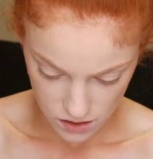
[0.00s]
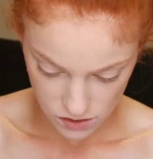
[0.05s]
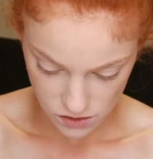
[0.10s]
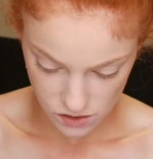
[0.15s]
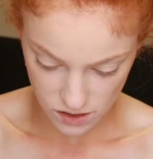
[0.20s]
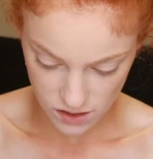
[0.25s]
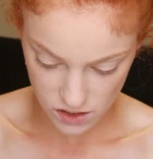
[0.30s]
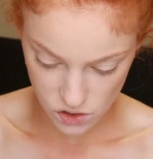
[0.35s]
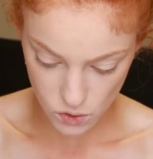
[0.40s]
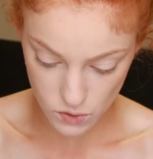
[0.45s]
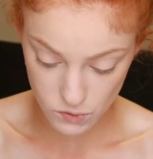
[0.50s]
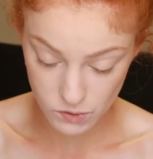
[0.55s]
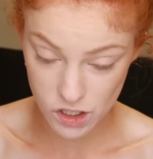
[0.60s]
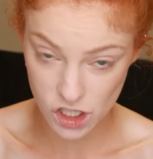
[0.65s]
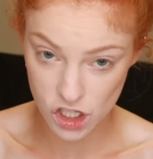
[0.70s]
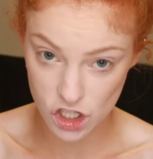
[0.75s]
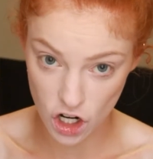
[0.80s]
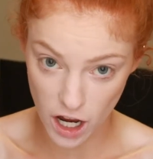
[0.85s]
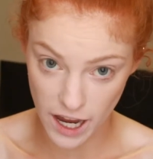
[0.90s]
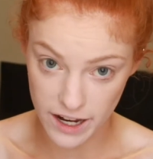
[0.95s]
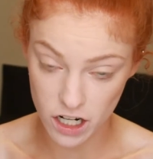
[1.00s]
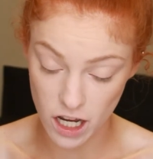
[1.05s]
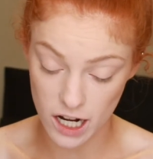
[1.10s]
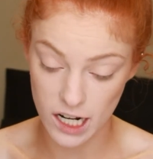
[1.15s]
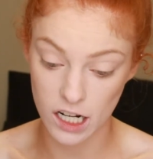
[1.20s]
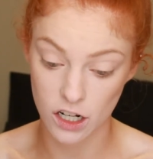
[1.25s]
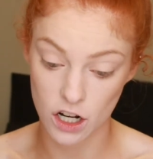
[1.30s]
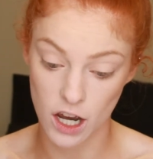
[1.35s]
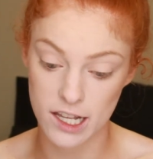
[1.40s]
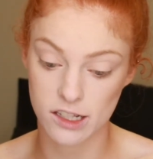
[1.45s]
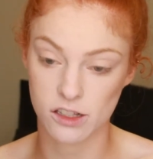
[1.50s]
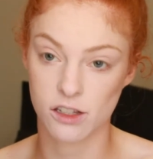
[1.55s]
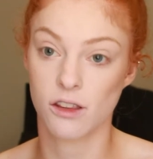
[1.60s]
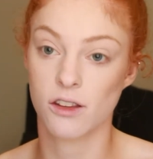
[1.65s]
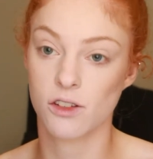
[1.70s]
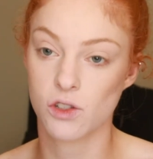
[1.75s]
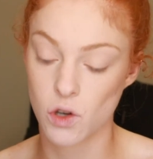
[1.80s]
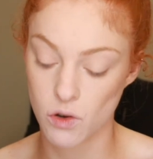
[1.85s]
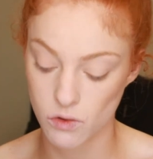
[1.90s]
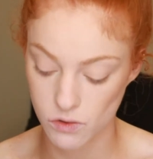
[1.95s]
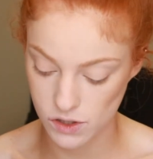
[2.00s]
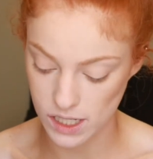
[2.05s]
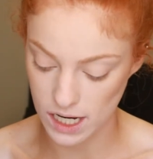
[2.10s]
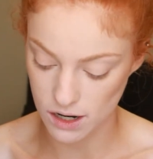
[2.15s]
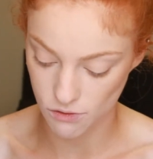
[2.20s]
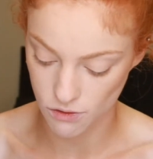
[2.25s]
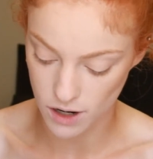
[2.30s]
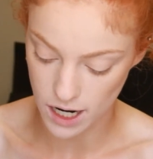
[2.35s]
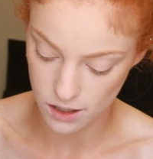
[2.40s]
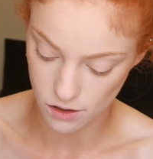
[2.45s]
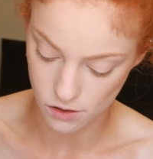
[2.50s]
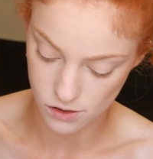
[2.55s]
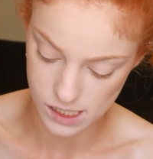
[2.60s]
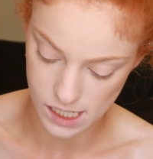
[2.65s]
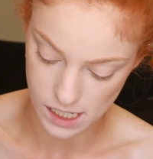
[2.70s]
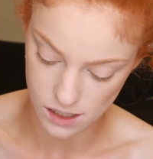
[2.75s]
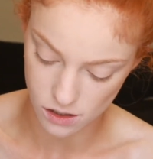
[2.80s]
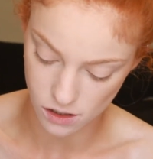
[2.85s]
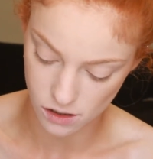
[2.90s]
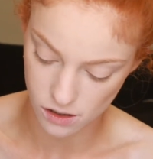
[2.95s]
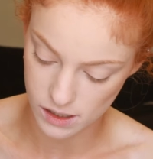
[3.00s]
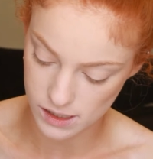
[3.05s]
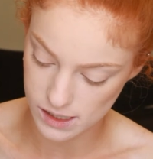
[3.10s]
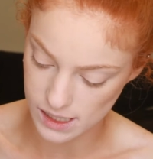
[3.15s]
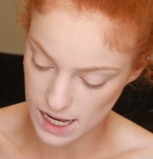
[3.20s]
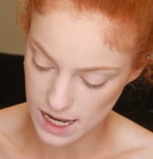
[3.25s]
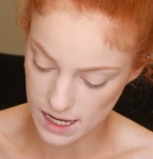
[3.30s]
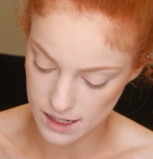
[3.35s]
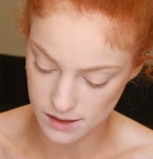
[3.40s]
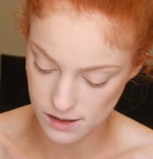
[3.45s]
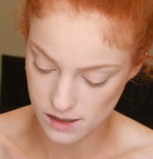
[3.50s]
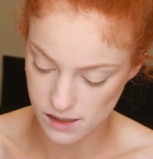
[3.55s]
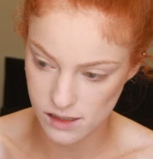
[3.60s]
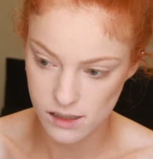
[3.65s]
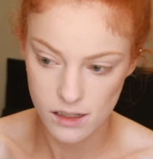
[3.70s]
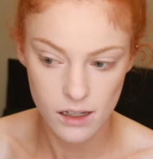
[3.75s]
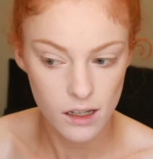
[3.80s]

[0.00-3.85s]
So this one was $9.99, so this one was like right on $10, and